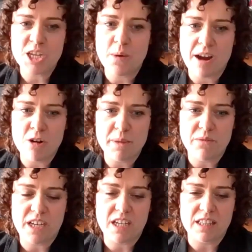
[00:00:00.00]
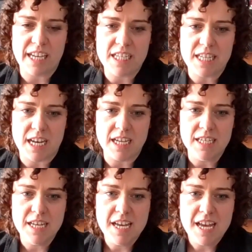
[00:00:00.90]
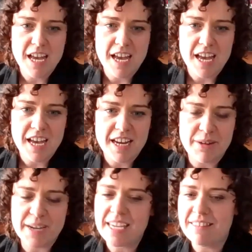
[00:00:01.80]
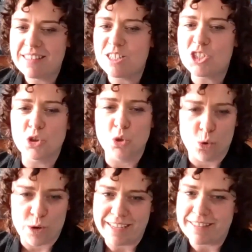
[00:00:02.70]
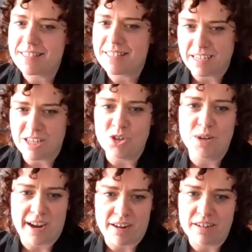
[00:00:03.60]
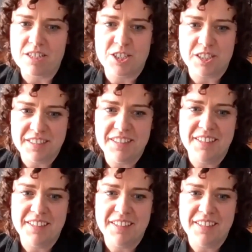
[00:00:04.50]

it. Now, you are a bit of a collector. Now, I hear there's a DeLorean sitting in your garage.